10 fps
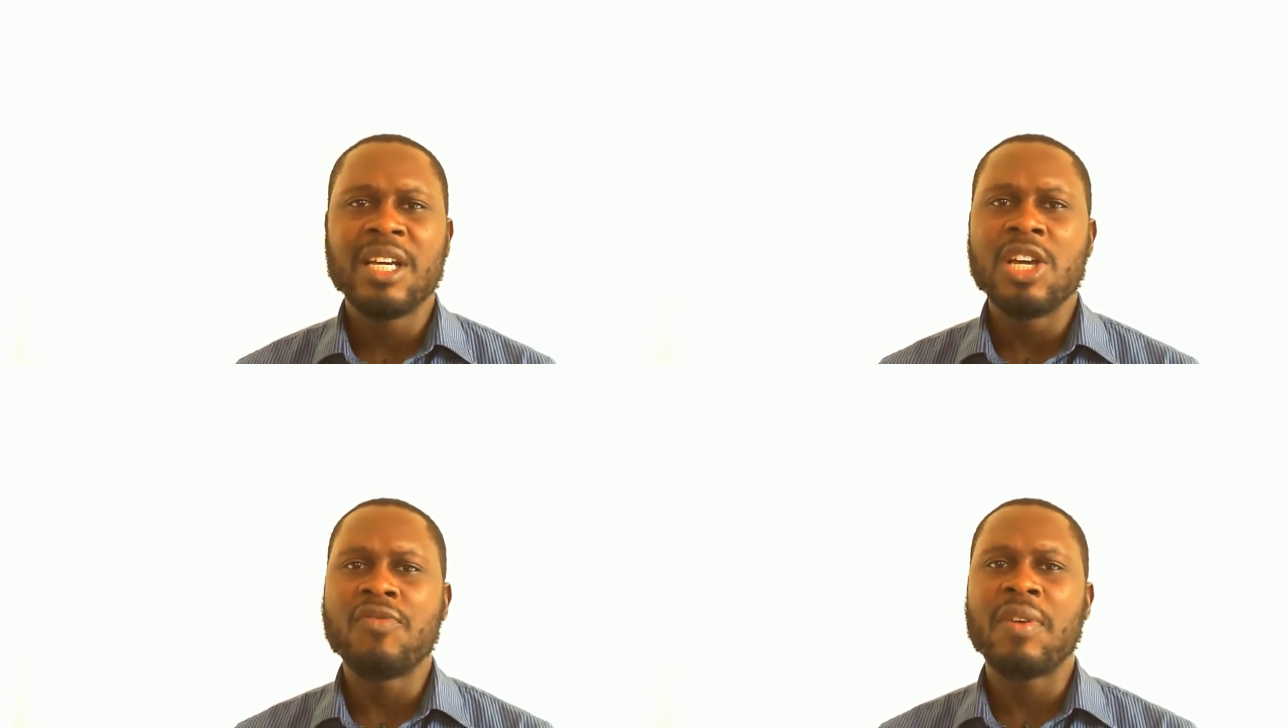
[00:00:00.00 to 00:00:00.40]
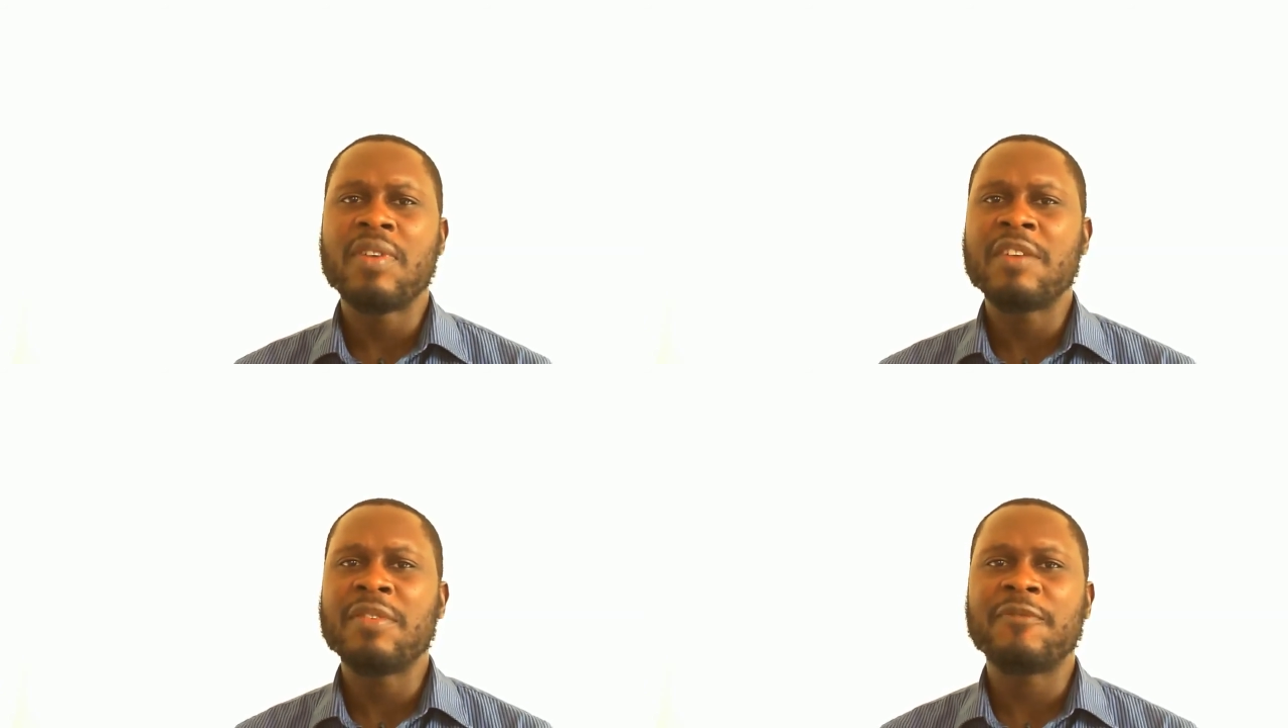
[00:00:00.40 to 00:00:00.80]
if you have
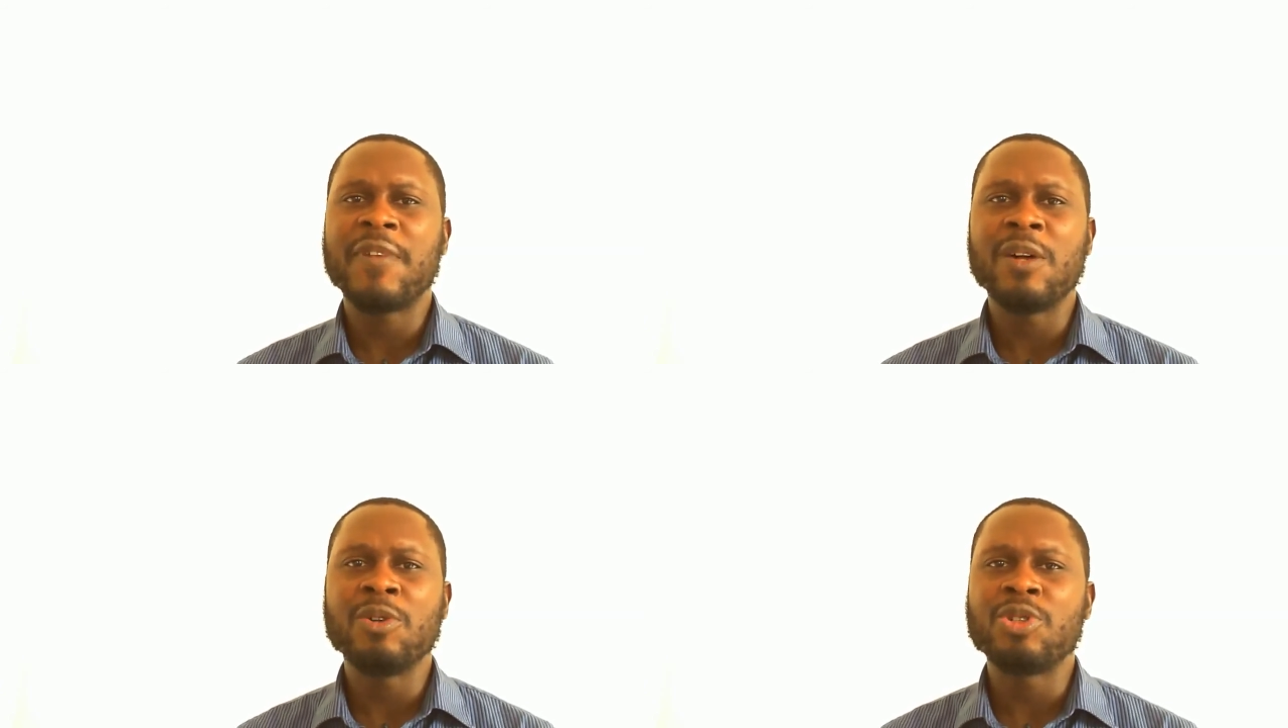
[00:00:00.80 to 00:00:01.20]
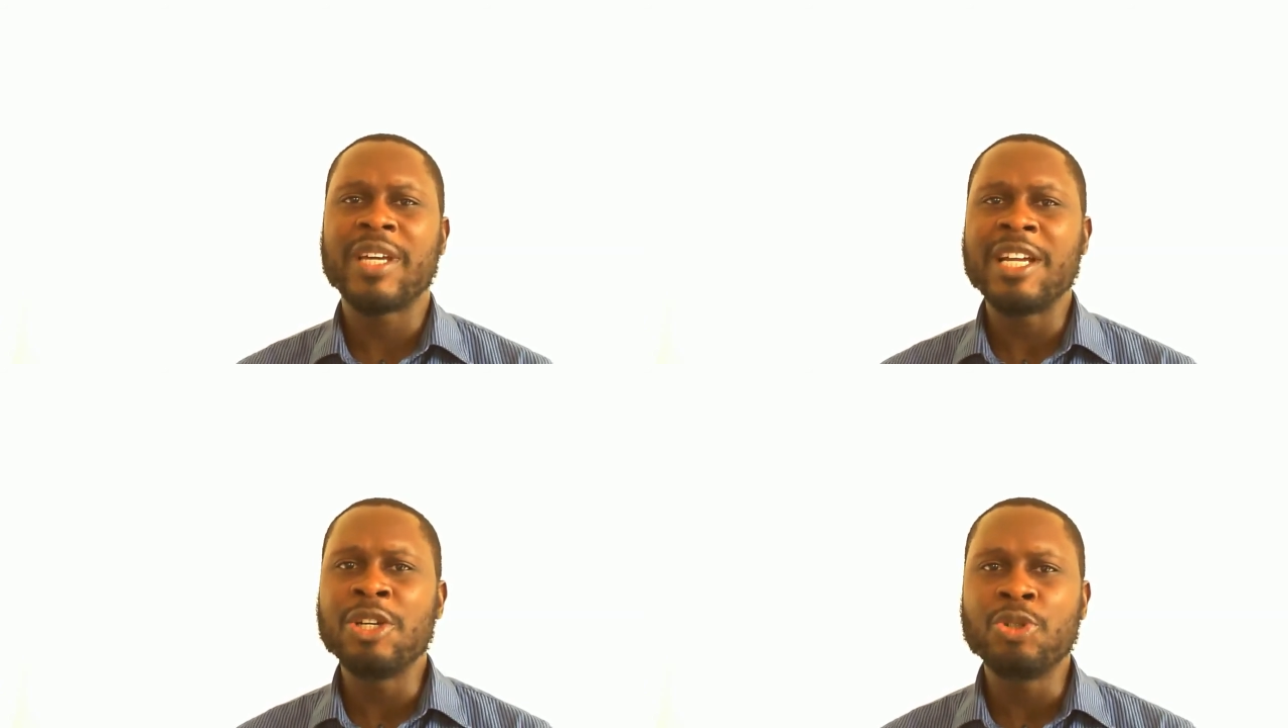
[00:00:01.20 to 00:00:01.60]
ever felt you
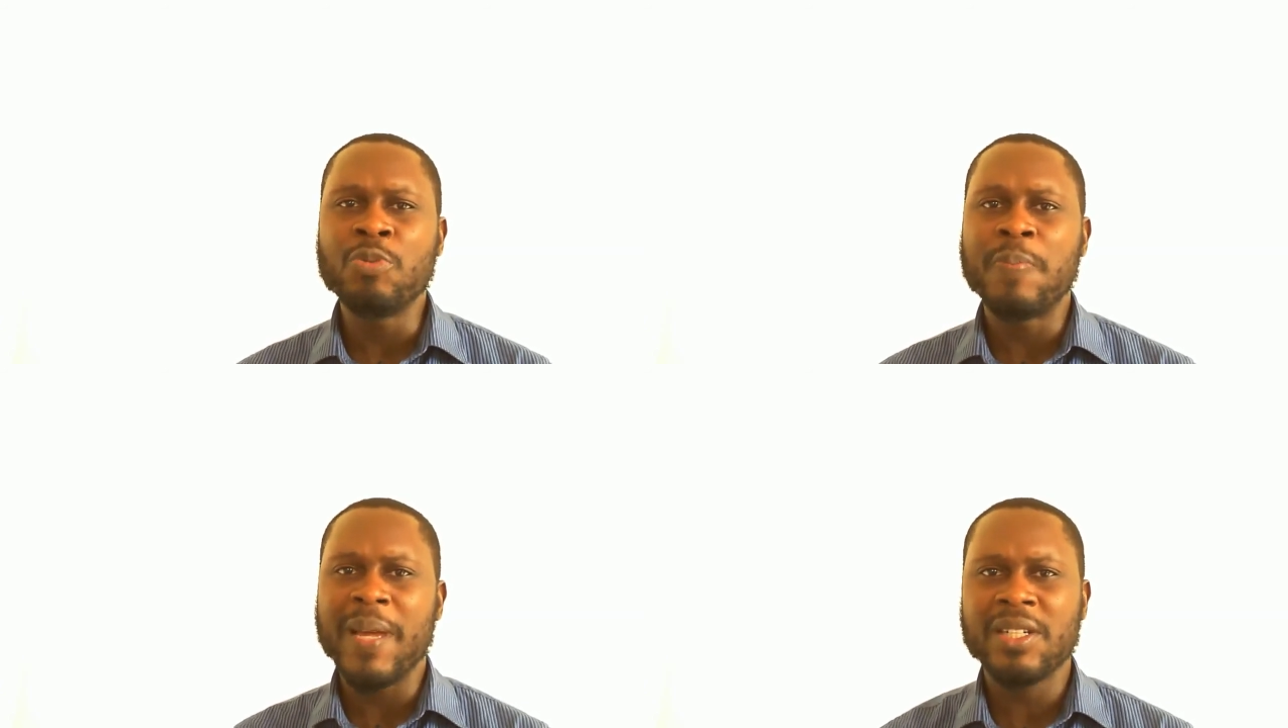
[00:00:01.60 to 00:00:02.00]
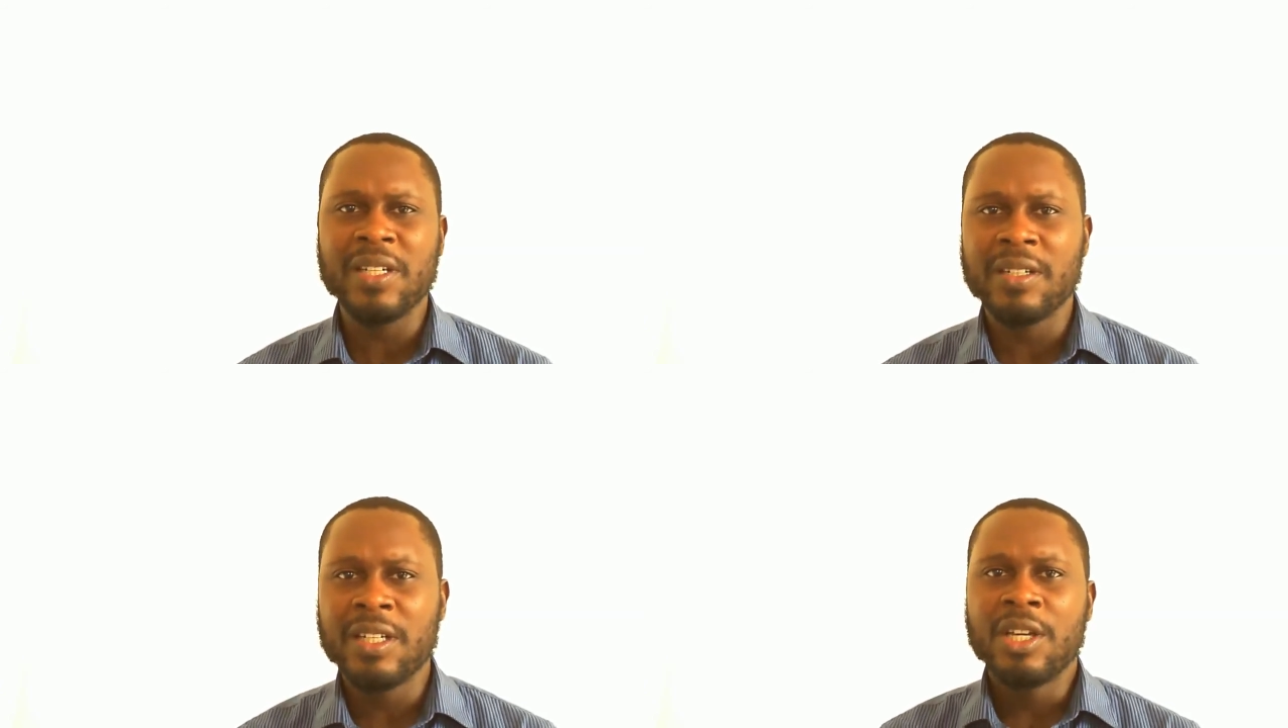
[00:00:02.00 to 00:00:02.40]
can do better,
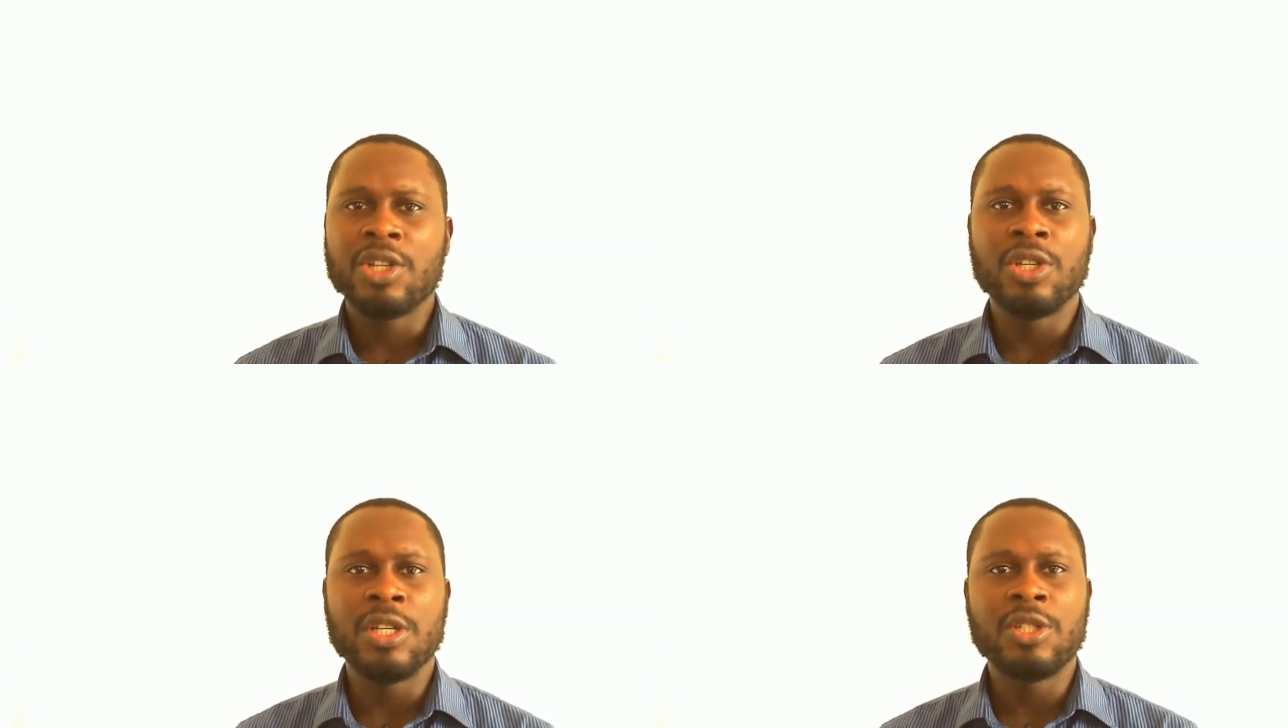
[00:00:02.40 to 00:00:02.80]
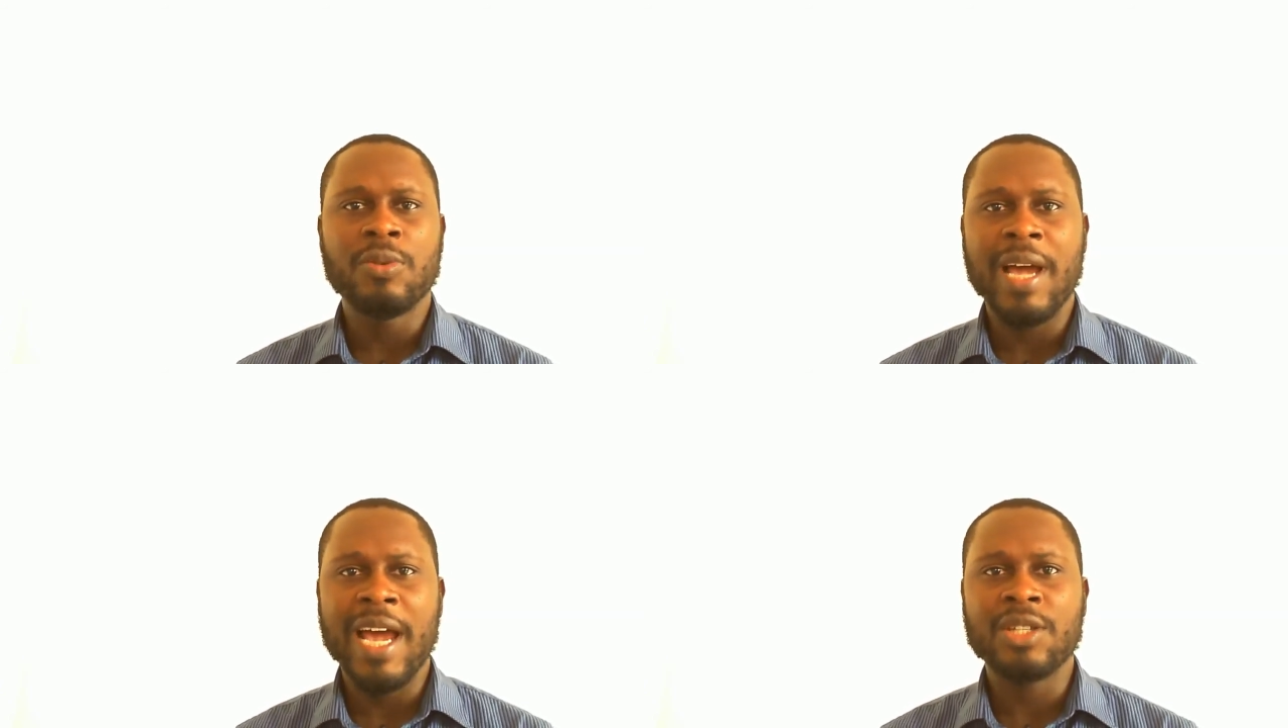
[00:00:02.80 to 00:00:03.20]
you need to
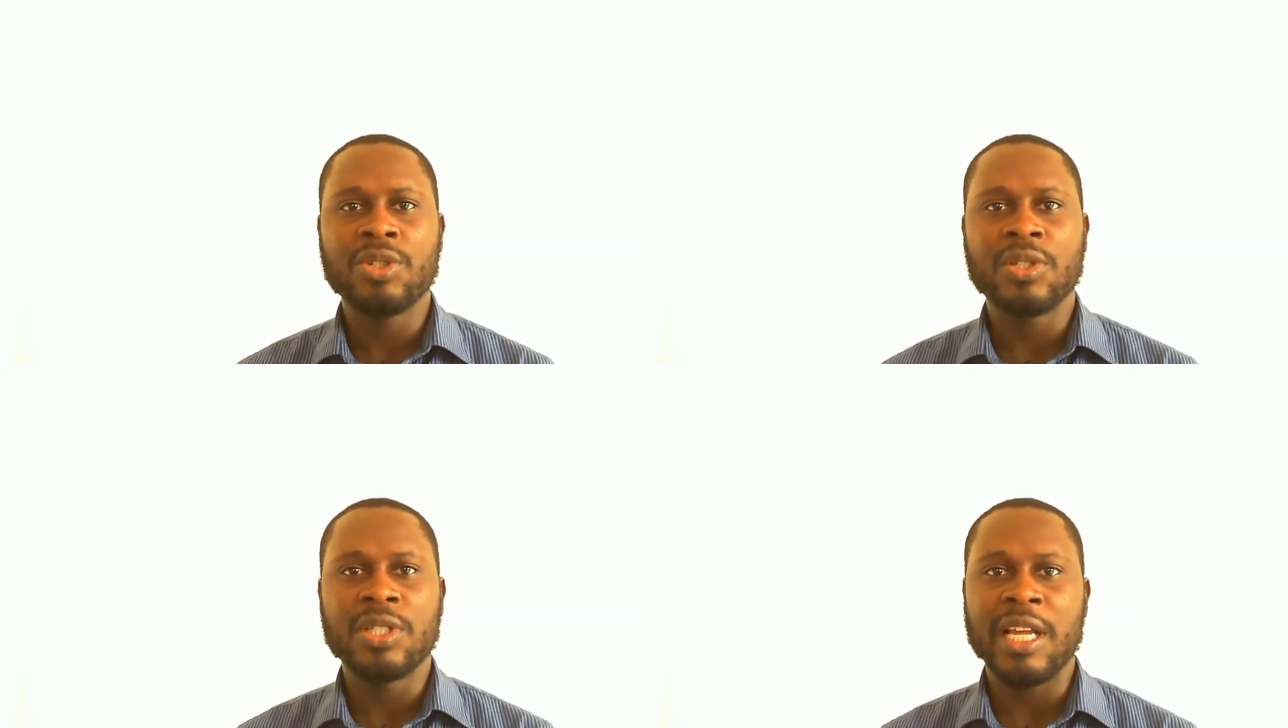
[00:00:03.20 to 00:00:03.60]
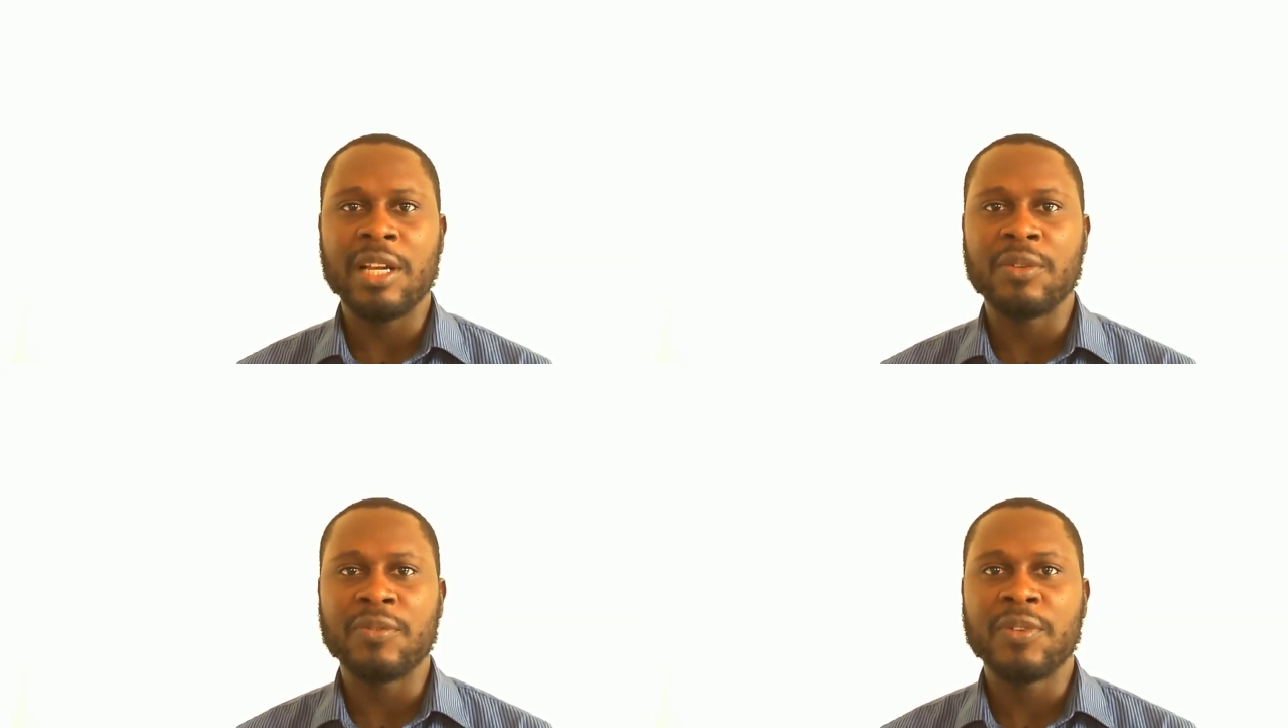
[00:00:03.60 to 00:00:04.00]
ask
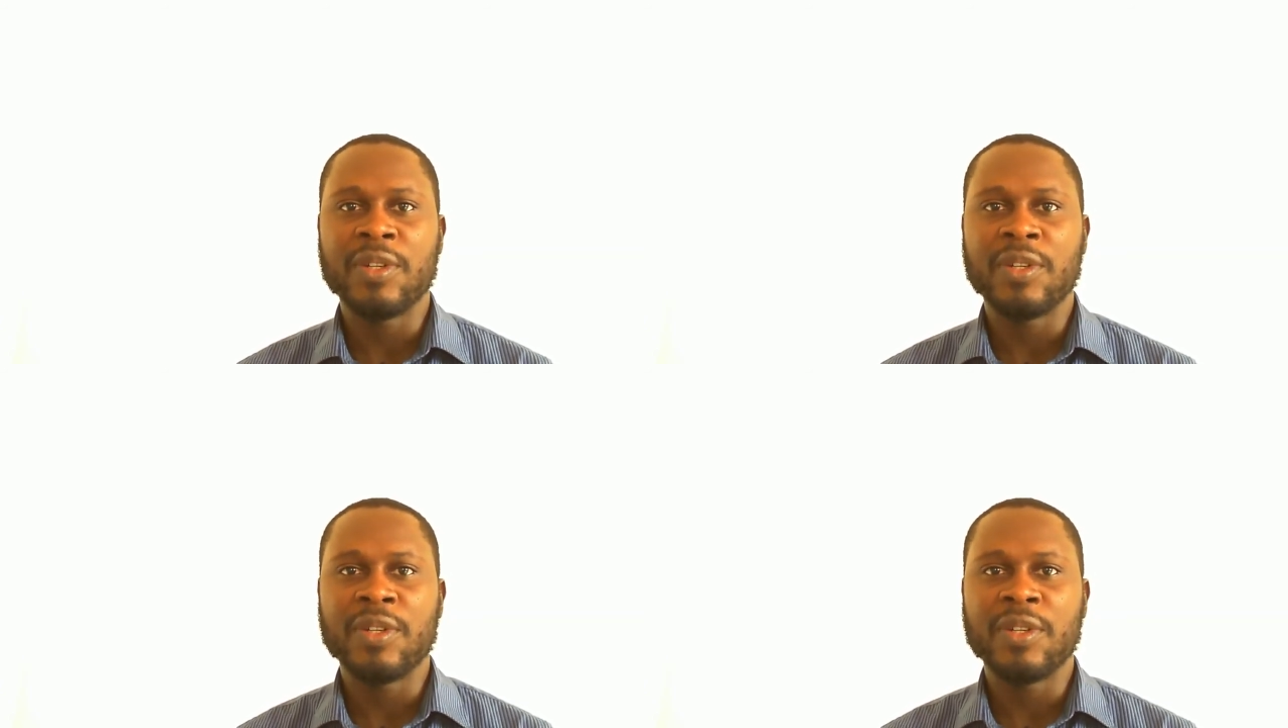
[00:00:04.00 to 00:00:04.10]
yourself,